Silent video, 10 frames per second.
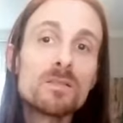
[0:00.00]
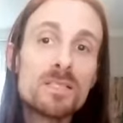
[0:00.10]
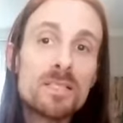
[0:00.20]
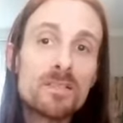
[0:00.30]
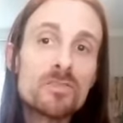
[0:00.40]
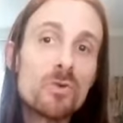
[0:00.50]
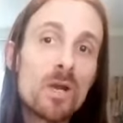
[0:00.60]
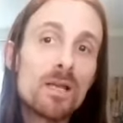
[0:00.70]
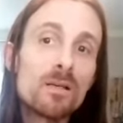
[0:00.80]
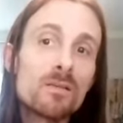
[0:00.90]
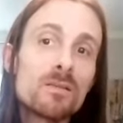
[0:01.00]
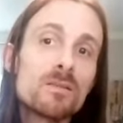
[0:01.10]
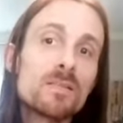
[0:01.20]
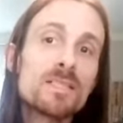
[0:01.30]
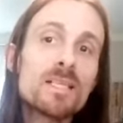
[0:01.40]
6th string,
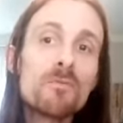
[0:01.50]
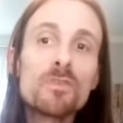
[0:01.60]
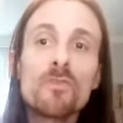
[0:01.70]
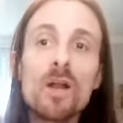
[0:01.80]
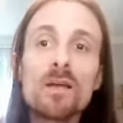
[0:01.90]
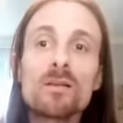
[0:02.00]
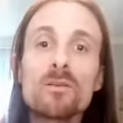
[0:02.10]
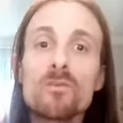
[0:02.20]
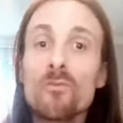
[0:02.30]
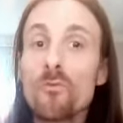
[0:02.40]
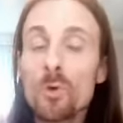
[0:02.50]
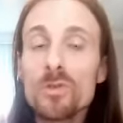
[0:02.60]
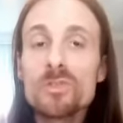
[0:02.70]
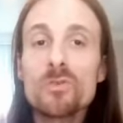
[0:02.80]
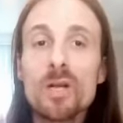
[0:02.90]
7th fret,
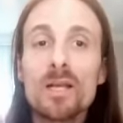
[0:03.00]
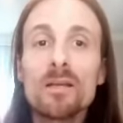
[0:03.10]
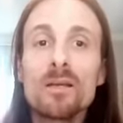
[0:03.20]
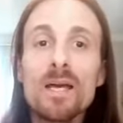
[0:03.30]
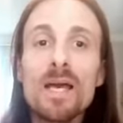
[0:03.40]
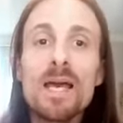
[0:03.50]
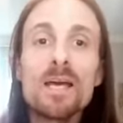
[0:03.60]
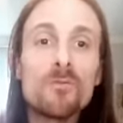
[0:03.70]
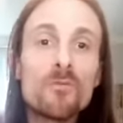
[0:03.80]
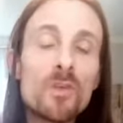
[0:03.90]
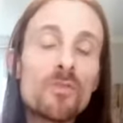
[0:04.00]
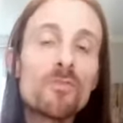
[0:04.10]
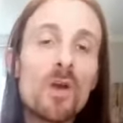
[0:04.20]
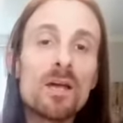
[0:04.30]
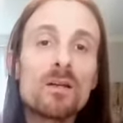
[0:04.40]
4th string, and 5th
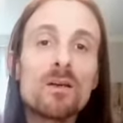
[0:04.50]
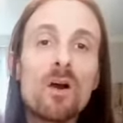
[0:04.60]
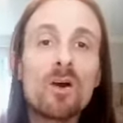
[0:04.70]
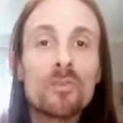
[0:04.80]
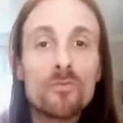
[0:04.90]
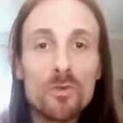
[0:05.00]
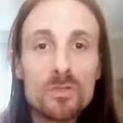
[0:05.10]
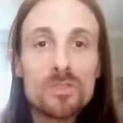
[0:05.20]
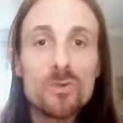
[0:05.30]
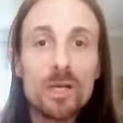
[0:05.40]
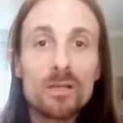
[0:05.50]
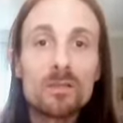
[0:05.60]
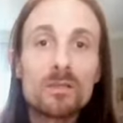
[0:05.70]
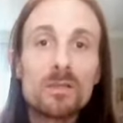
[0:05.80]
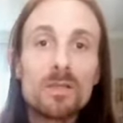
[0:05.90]
fret on the 1st string.
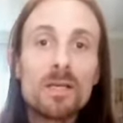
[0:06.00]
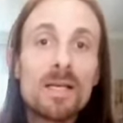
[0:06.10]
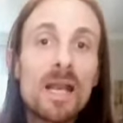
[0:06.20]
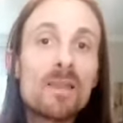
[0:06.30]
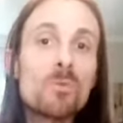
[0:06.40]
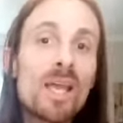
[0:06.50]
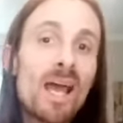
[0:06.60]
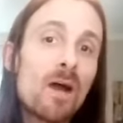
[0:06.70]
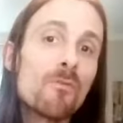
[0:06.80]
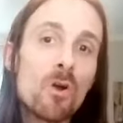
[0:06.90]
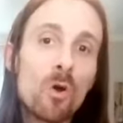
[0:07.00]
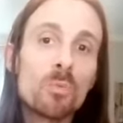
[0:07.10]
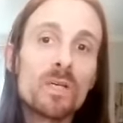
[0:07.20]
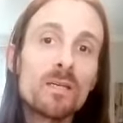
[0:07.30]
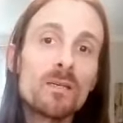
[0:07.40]
Now that we have our home
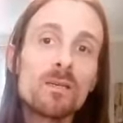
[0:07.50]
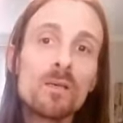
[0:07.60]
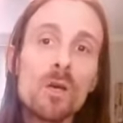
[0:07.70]
key,